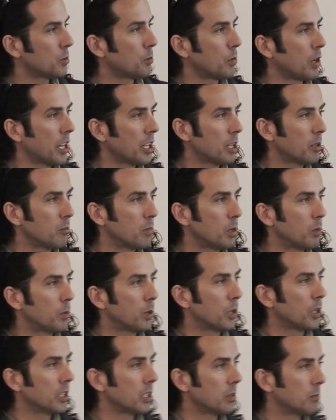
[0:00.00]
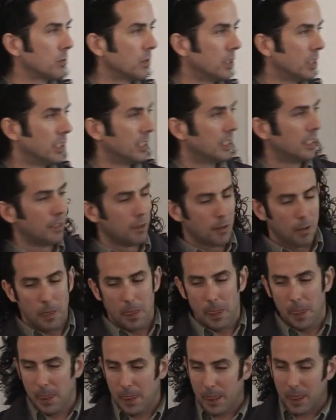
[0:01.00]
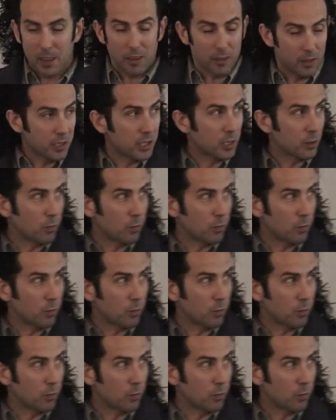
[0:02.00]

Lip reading: spray them, you burn them. This